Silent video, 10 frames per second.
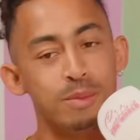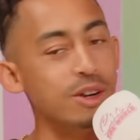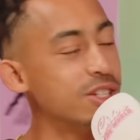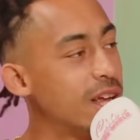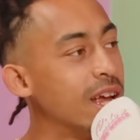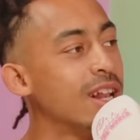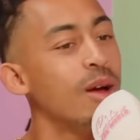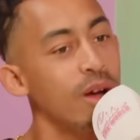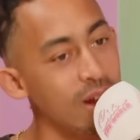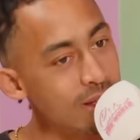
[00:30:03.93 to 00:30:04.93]
approach dating,
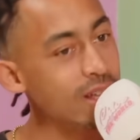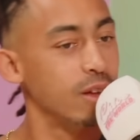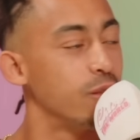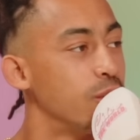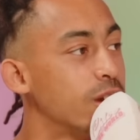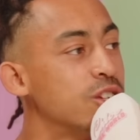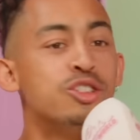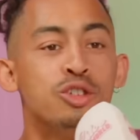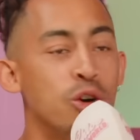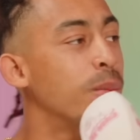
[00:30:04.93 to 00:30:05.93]
and I thank you for it, because
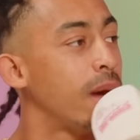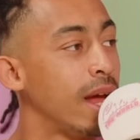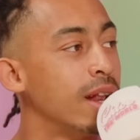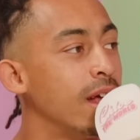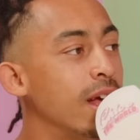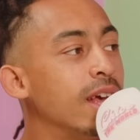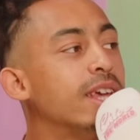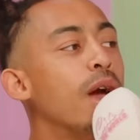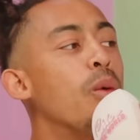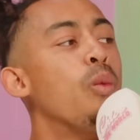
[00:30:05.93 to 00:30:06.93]
short men
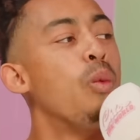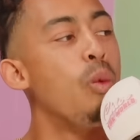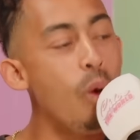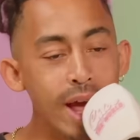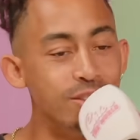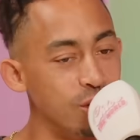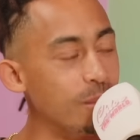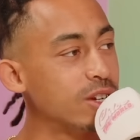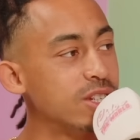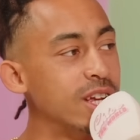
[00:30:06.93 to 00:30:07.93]
get way too
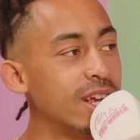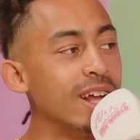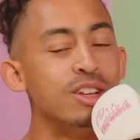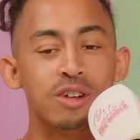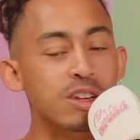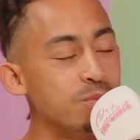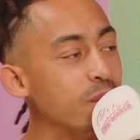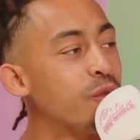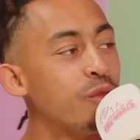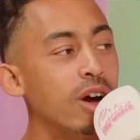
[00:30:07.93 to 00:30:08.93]
much stick and it drives me
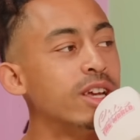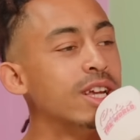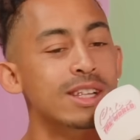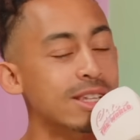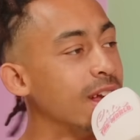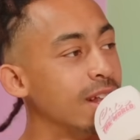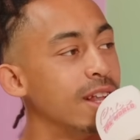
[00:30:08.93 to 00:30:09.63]
fucking insane.